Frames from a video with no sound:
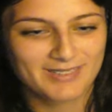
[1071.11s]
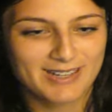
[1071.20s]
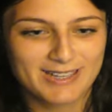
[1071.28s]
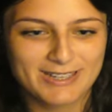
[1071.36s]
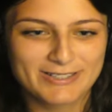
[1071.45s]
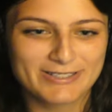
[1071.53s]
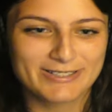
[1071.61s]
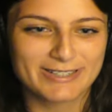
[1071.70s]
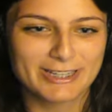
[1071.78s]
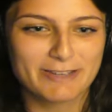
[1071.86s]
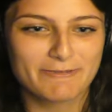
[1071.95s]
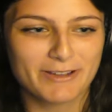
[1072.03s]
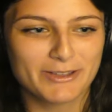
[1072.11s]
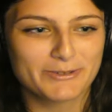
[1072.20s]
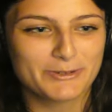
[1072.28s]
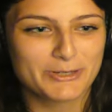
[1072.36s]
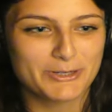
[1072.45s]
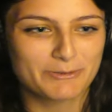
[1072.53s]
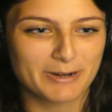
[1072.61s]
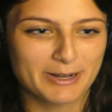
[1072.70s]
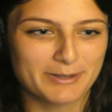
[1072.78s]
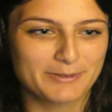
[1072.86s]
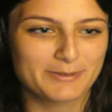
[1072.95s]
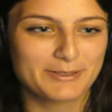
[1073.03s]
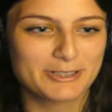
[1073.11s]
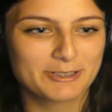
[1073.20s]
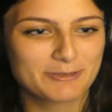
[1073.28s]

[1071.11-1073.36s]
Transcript: He's just going to keep following me around.